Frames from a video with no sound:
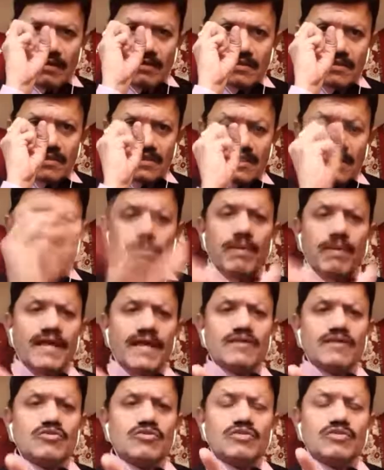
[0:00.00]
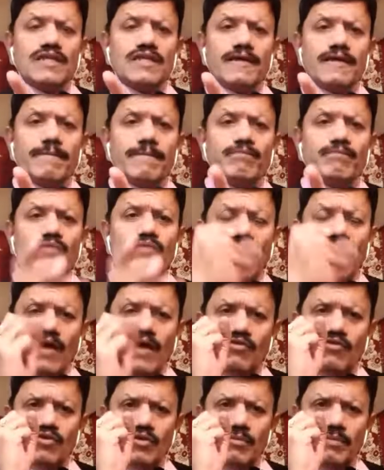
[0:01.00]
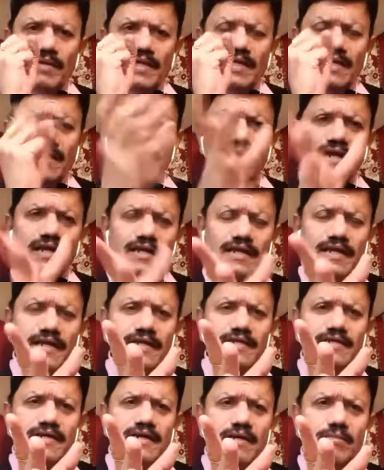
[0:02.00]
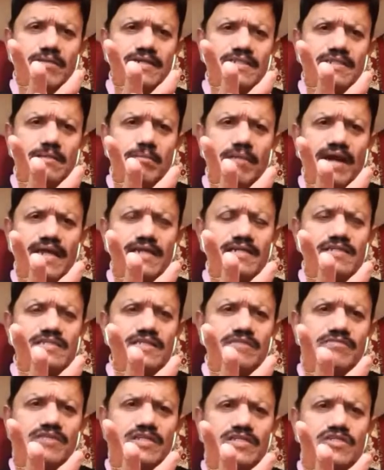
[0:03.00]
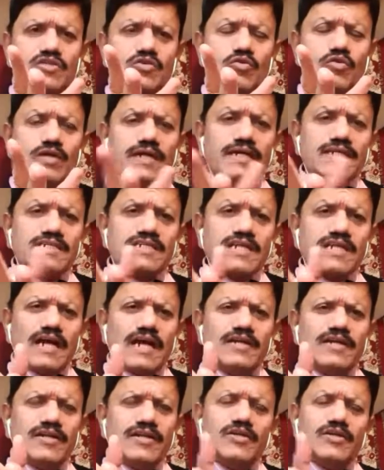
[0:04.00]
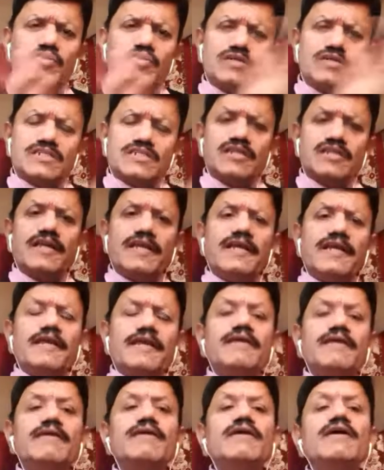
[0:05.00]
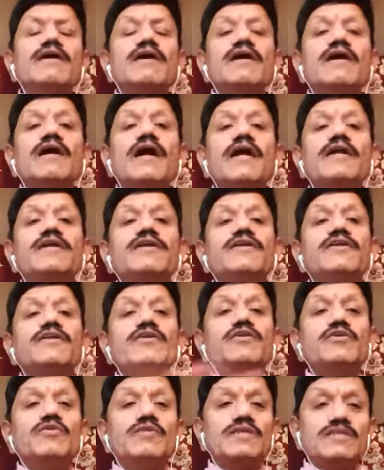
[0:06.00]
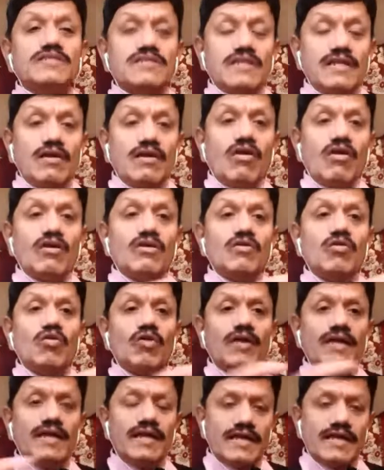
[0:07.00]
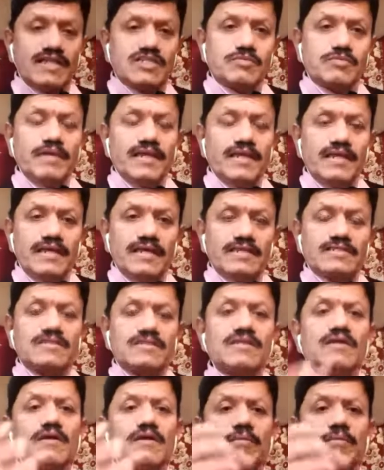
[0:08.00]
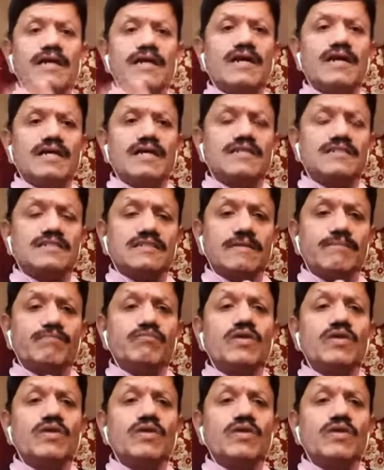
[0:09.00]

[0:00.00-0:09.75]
supplied to the have to be inculcated among the minds of the students continuously ongoing experience, because